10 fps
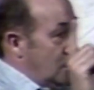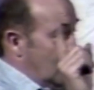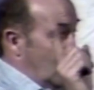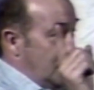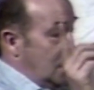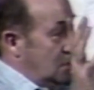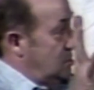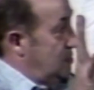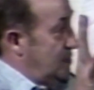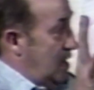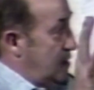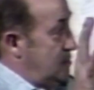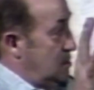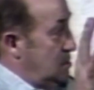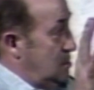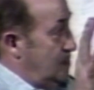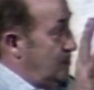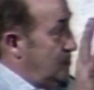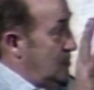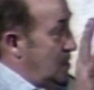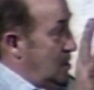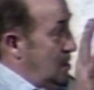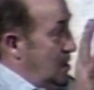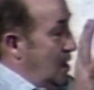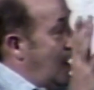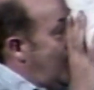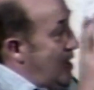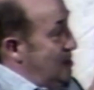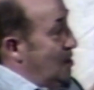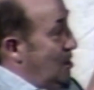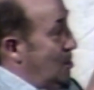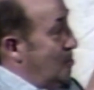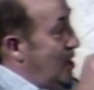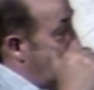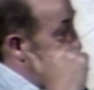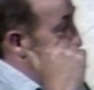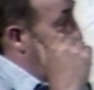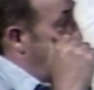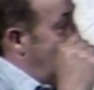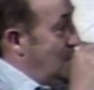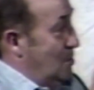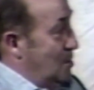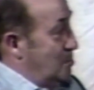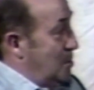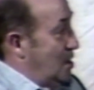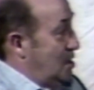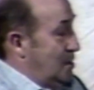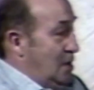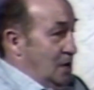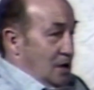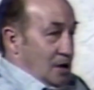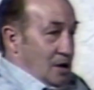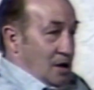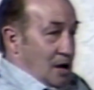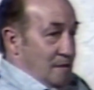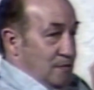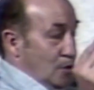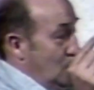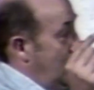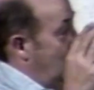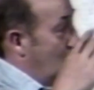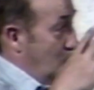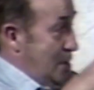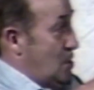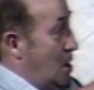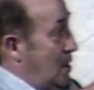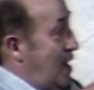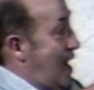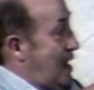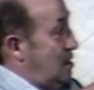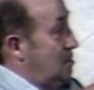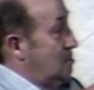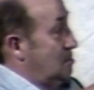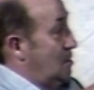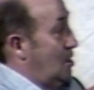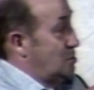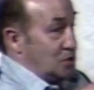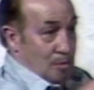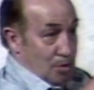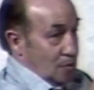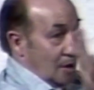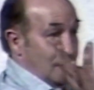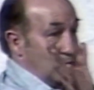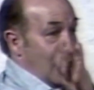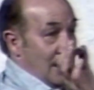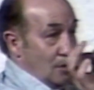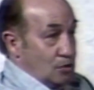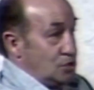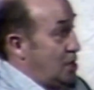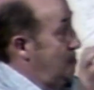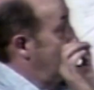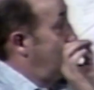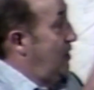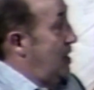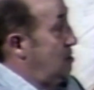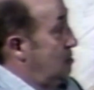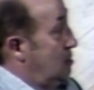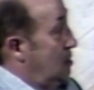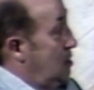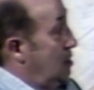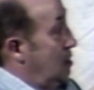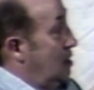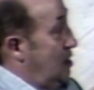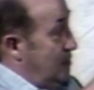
of them, one young survived. I had the little male from the one at North Park. I flew him what we called hack mm -hmm. all summer, let him fly loose, keep him fed, and